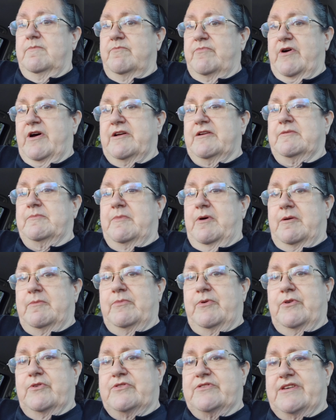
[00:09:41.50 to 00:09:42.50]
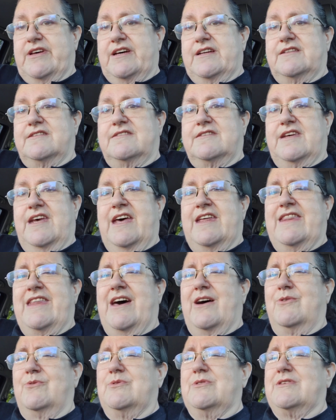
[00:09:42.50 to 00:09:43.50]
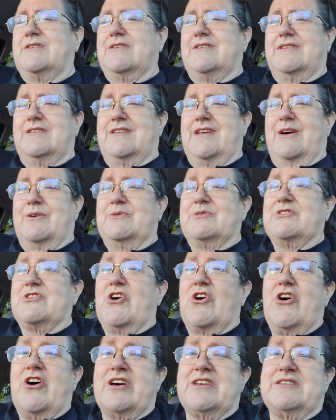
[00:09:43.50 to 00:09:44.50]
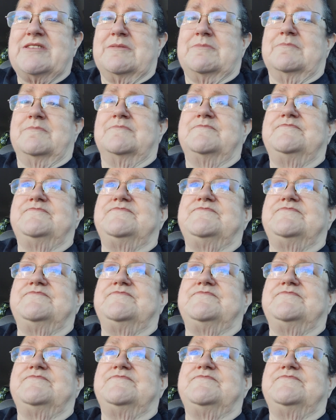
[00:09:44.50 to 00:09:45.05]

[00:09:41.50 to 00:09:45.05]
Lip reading: browned them on both sides. And that was awesome.